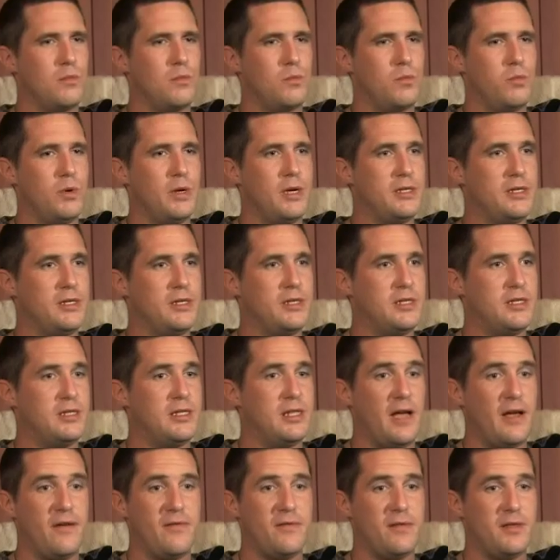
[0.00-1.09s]
we could
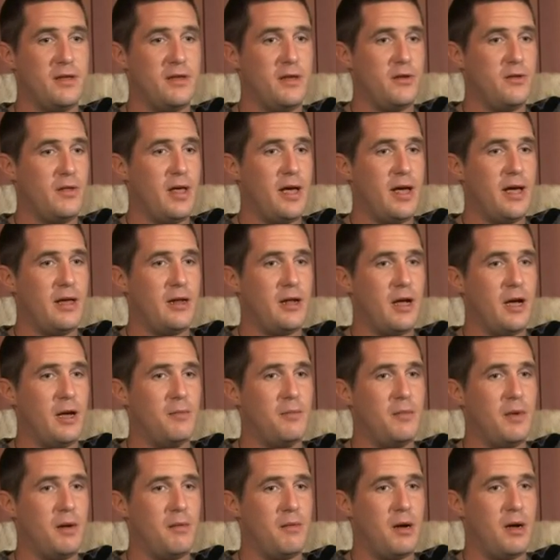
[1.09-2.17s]
definitely do that.
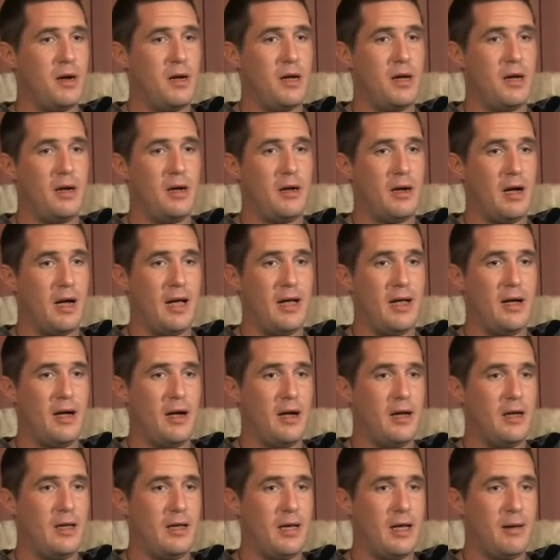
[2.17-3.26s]
I'm, I, I,
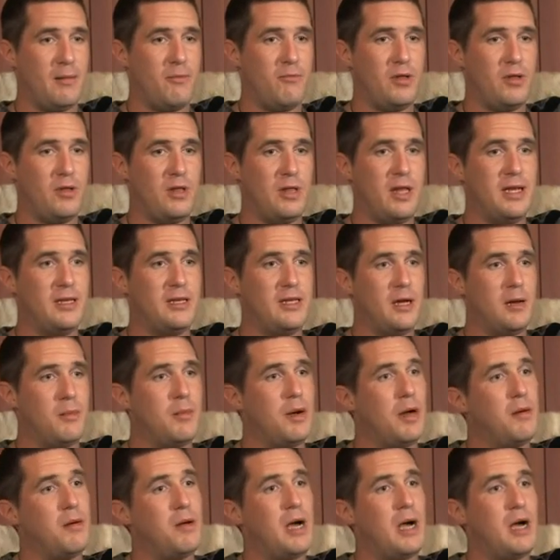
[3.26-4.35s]
I am related. i
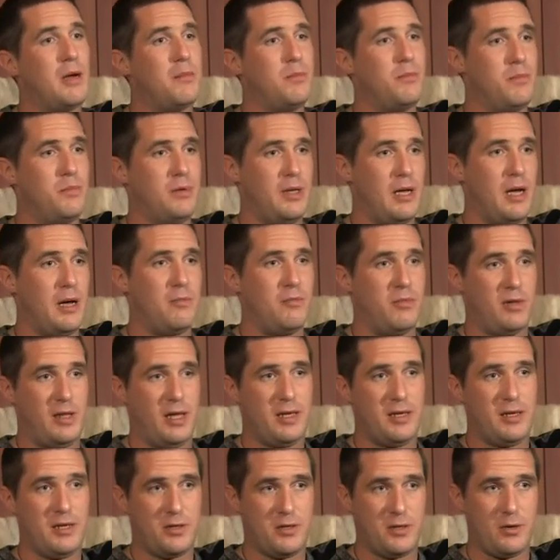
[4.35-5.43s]
I, I, yeah, I'm
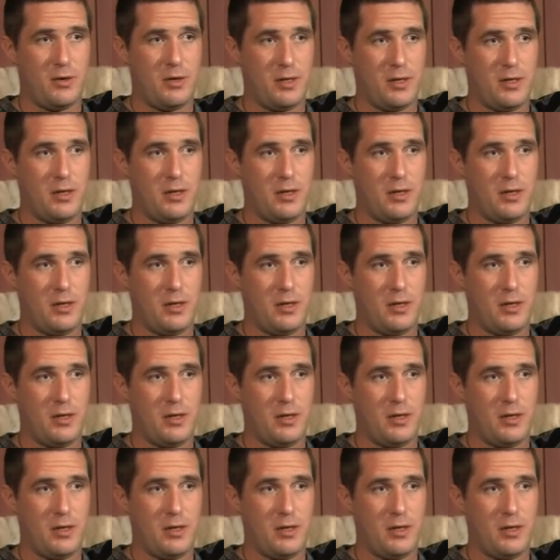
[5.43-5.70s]
related to